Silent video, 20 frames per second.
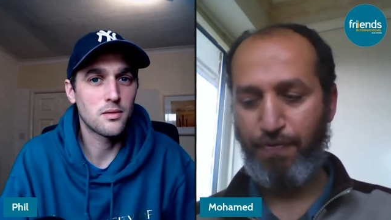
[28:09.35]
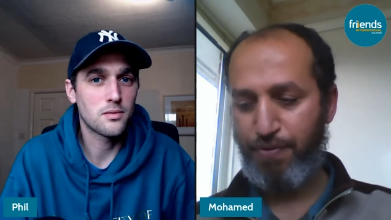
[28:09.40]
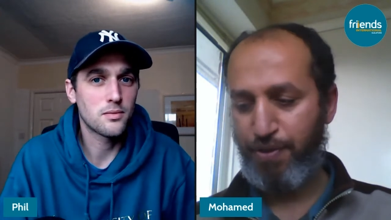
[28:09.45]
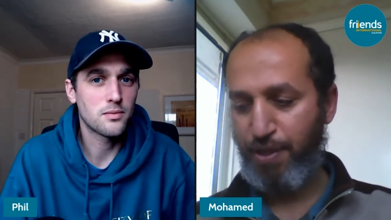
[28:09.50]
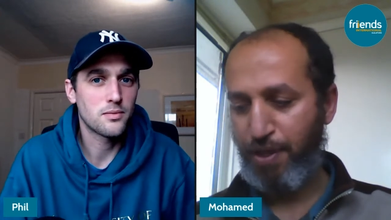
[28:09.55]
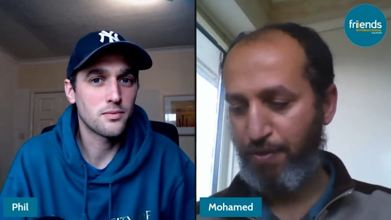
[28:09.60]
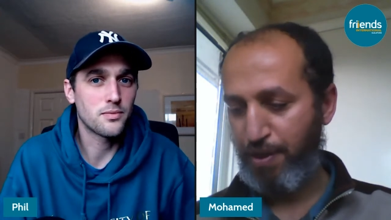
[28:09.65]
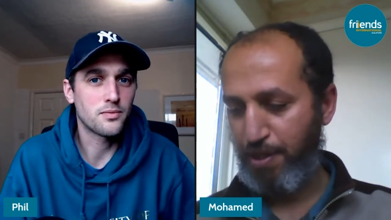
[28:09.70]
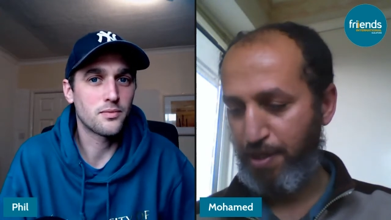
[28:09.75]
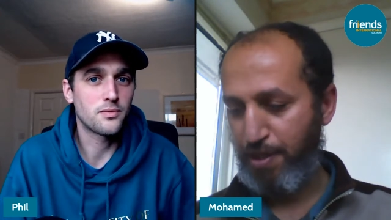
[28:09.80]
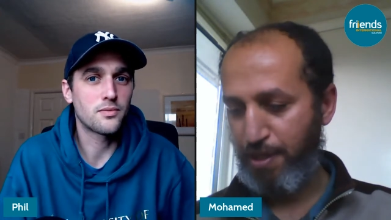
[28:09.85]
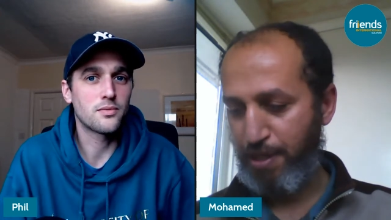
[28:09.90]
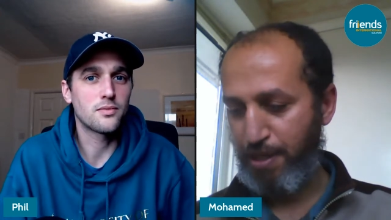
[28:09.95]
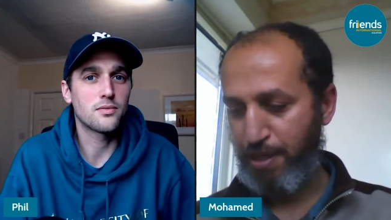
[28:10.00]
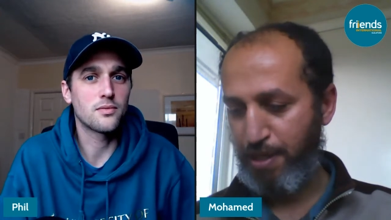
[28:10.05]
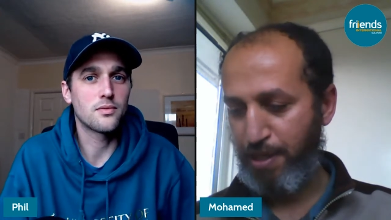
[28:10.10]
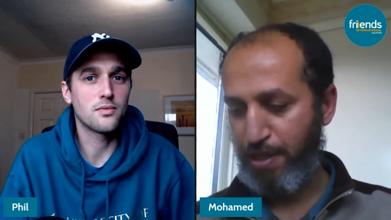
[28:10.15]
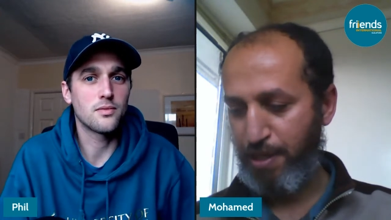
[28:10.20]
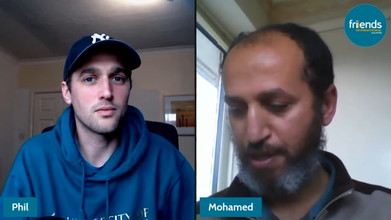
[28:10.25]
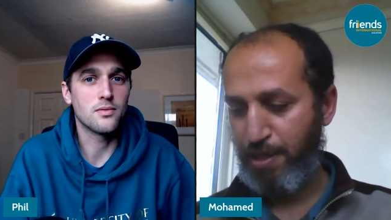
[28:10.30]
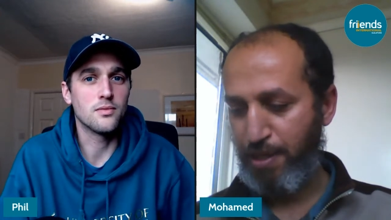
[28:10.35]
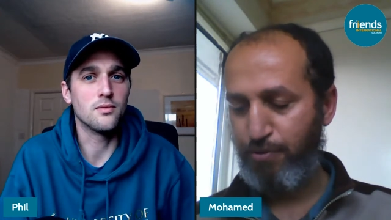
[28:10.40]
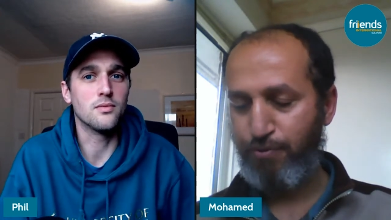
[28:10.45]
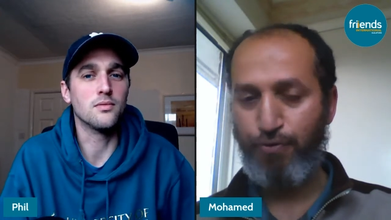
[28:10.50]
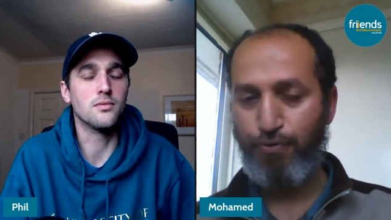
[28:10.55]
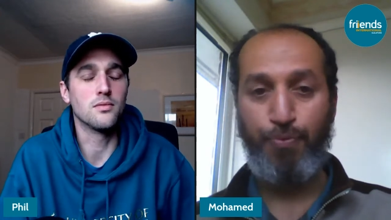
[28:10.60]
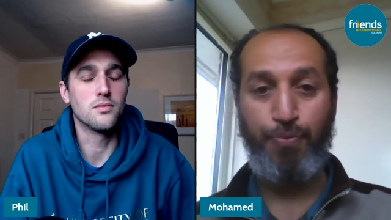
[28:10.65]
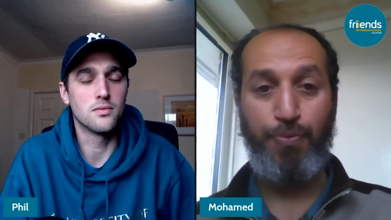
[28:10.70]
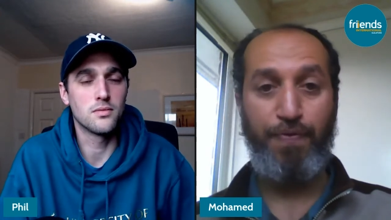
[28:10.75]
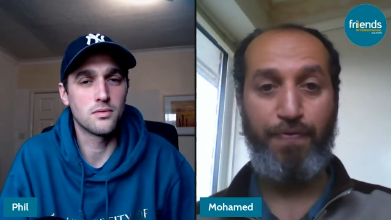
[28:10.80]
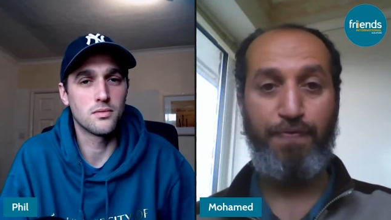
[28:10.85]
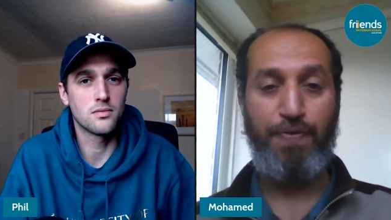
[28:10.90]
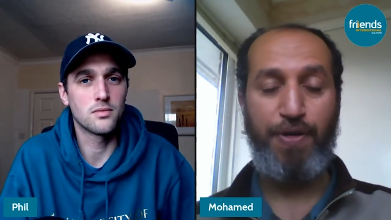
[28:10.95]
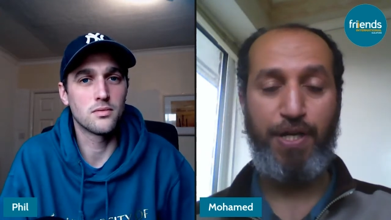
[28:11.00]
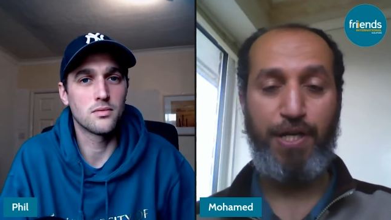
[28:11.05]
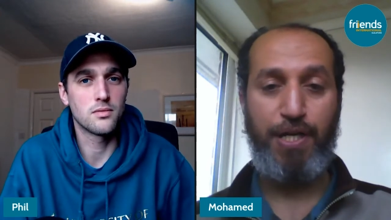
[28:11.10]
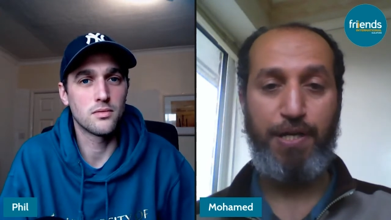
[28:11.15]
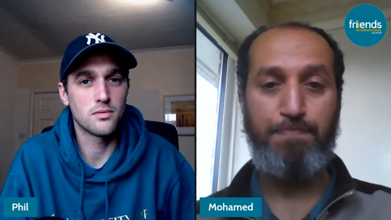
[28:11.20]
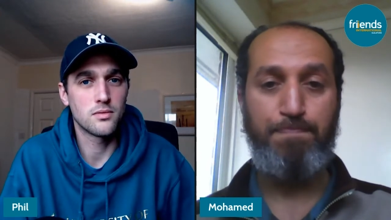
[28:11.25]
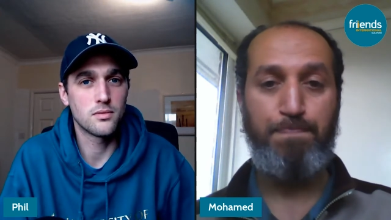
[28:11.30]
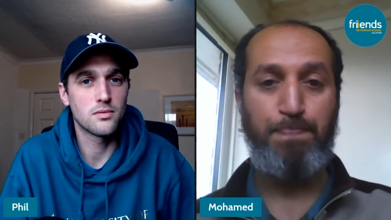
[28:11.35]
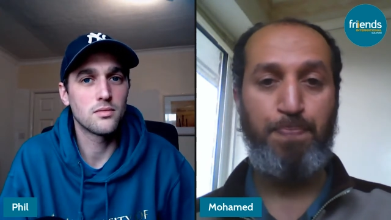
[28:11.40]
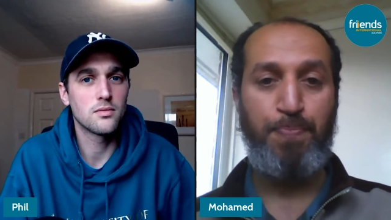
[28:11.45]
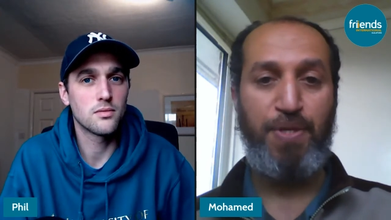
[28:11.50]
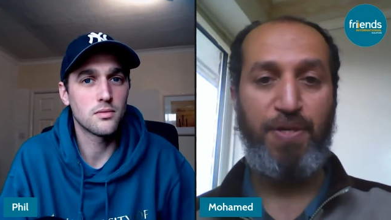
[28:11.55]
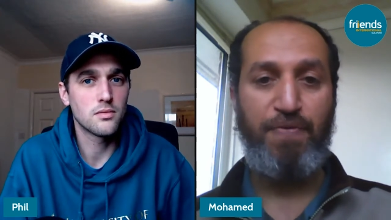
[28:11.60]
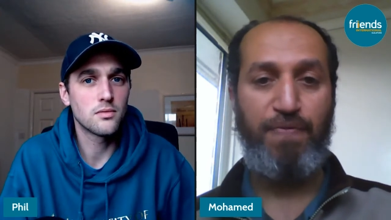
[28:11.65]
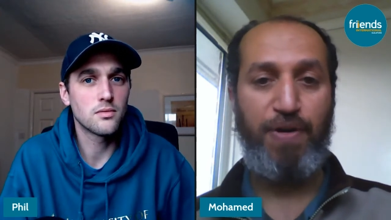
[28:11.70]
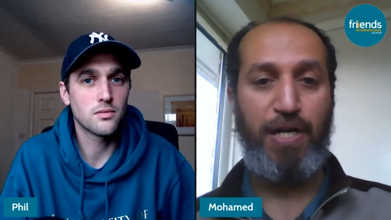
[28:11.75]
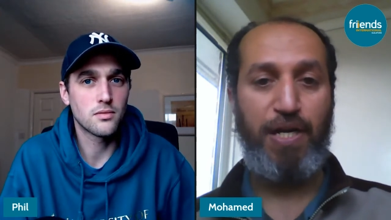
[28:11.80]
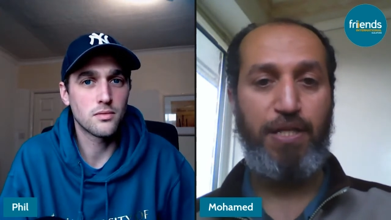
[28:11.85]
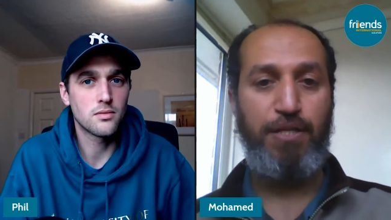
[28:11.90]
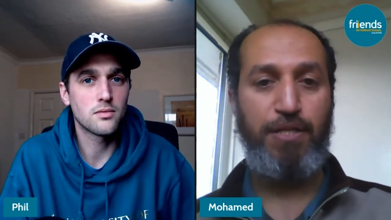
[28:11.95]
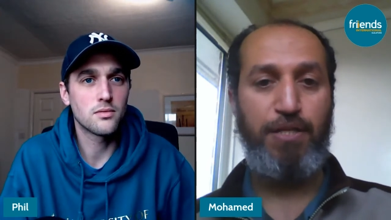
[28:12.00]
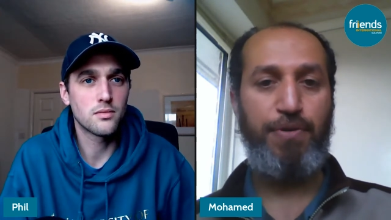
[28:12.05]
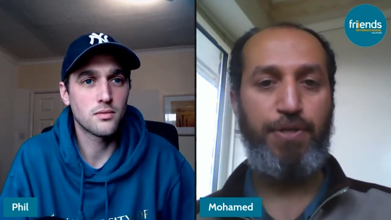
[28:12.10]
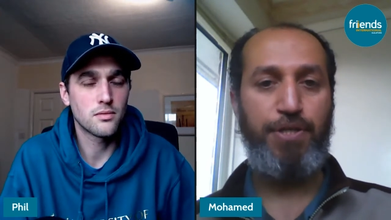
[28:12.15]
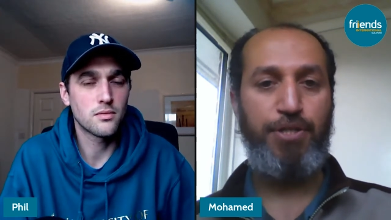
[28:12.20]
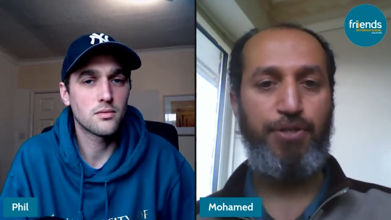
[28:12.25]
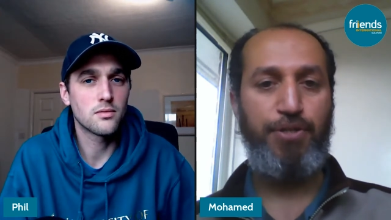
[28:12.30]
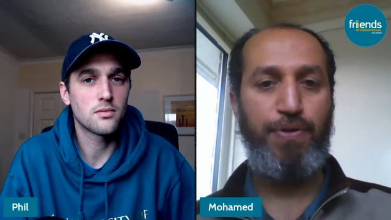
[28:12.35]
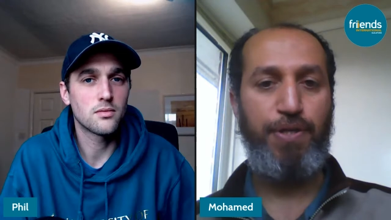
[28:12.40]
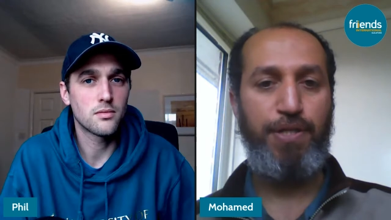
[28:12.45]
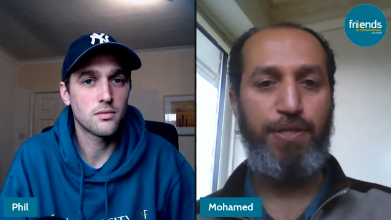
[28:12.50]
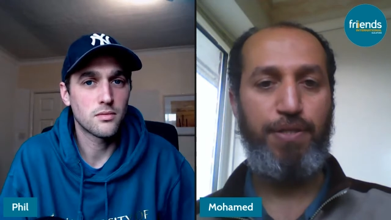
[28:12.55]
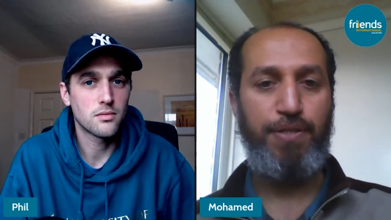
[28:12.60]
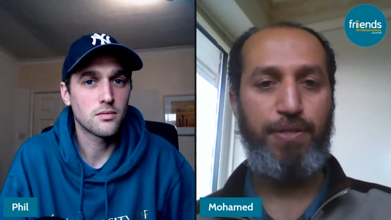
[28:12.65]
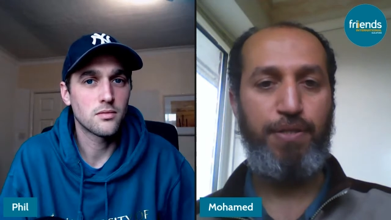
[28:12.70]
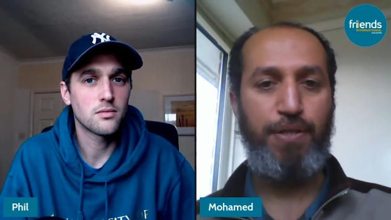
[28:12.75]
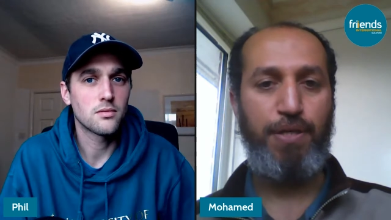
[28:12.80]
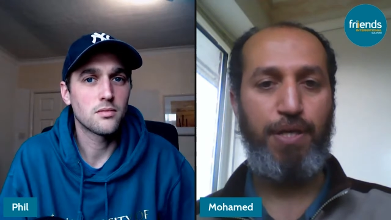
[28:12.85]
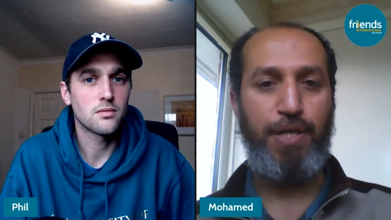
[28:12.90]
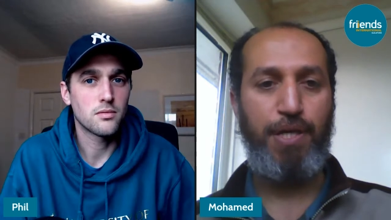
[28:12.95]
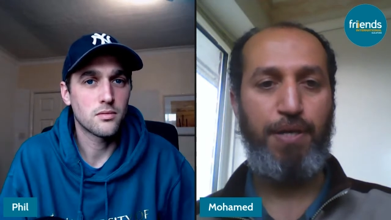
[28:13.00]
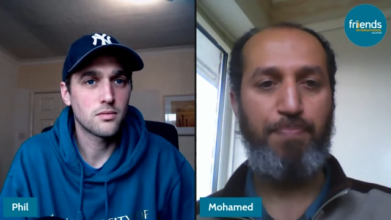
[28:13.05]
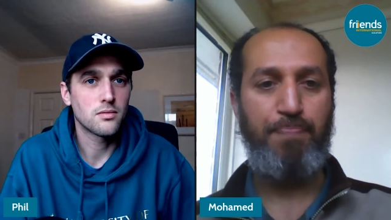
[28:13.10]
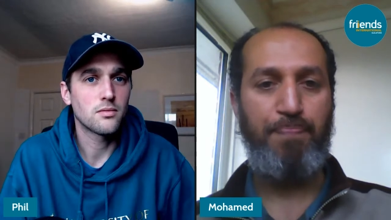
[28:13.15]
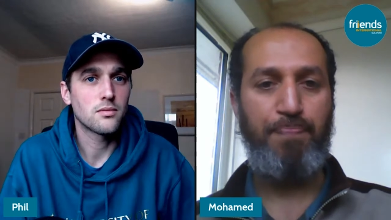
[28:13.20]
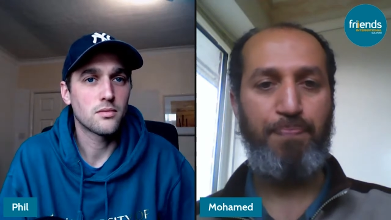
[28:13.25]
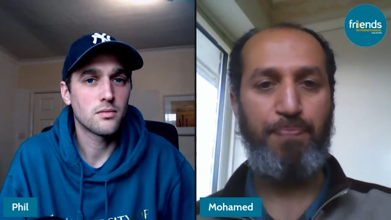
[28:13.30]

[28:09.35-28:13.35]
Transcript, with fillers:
Speaker 1: of Surrey, uh, mm. a group of uh, volunteering students uh,